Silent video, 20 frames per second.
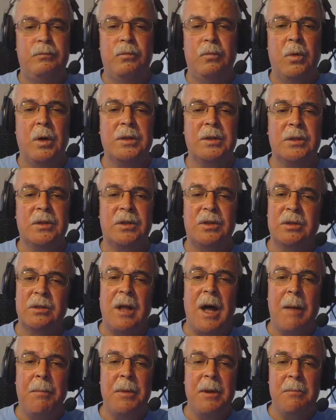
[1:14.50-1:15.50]
was a
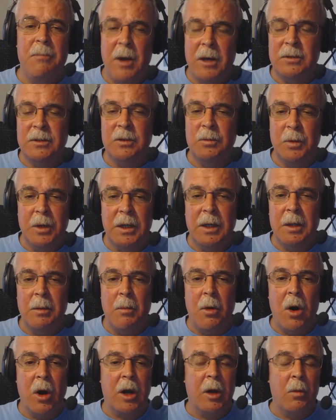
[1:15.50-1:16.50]
sloppy, messy week in the
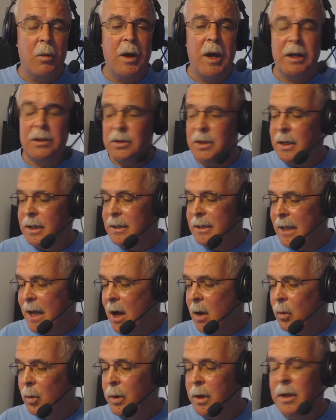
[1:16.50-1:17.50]
market. We actually had a
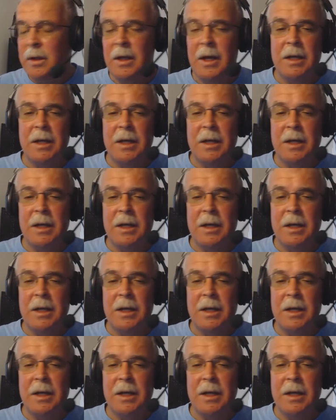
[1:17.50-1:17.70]
down week.